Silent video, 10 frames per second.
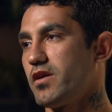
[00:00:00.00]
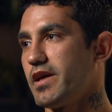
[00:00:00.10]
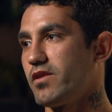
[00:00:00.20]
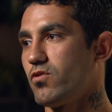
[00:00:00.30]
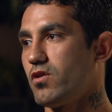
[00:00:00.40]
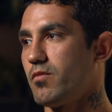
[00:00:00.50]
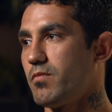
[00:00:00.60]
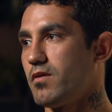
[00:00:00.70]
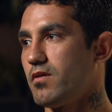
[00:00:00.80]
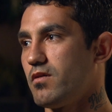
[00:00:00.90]
at that time,
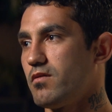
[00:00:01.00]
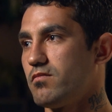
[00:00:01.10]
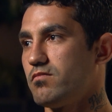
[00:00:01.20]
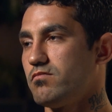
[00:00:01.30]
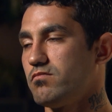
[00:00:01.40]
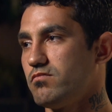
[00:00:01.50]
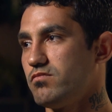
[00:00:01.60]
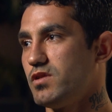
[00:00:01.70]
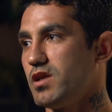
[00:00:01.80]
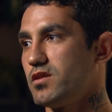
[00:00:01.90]

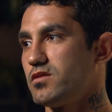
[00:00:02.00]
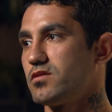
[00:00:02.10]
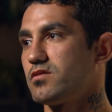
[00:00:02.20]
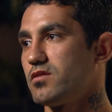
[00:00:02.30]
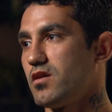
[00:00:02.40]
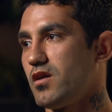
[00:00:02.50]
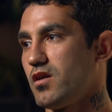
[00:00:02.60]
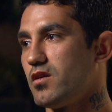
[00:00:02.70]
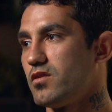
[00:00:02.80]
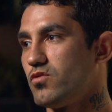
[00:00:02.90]
yeah, just
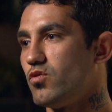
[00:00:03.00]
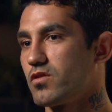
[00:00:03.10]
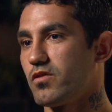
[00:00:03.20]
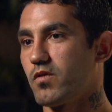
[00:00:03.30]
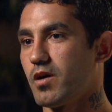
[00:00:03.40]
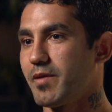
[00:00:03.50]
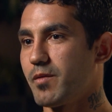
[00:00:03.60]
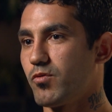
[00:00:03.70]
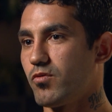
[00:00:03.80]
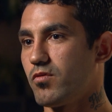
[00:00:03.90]
talk to the right
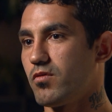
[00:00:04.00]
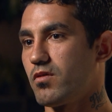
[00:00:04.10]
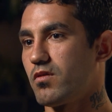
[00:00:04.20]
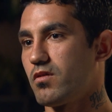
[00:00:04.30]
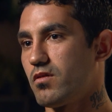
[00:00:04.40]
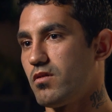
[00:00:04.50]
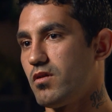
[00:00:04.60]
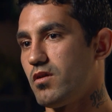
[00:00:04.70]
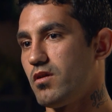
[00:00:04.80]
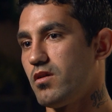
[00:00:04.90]
people
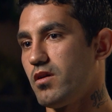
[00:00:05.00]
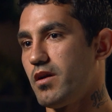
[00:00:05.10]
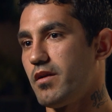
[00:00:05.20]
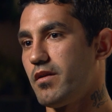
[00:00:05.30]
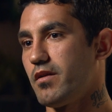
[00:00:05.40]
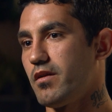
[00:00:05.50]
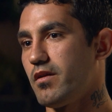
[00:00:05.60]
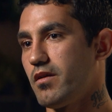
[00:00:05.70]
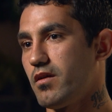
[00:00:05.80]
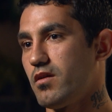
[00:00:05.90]
and
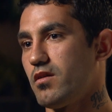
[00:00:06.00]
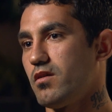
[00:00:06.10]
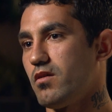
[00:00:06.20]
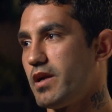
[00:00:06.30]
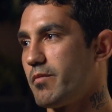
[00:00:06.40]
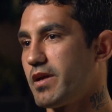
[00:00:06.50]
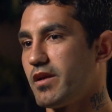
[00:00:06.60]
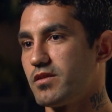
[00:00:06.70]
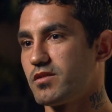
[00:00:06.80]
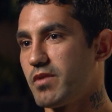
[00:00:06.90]
I end up
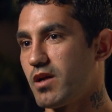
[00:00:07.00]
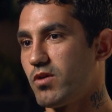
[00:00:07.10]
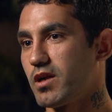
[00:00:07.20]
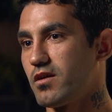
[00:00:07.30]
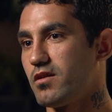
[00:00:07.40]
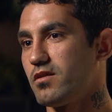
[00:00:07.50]
getting some marijuana.